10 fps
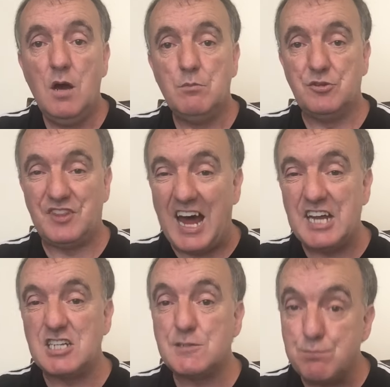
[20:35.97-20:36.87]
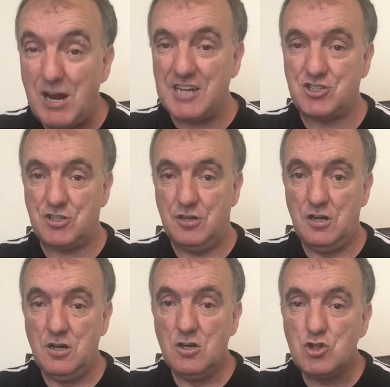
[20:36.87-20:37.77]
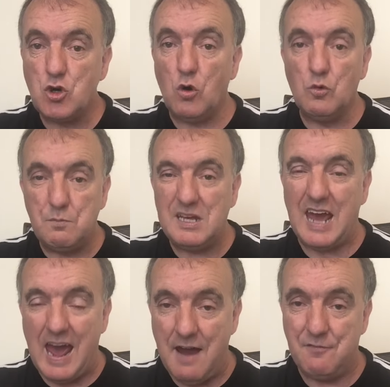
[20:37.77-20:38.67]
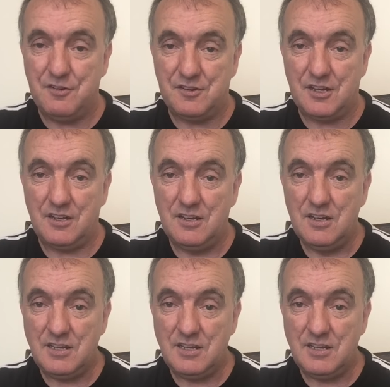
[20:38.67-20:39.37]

but that expression told me everything,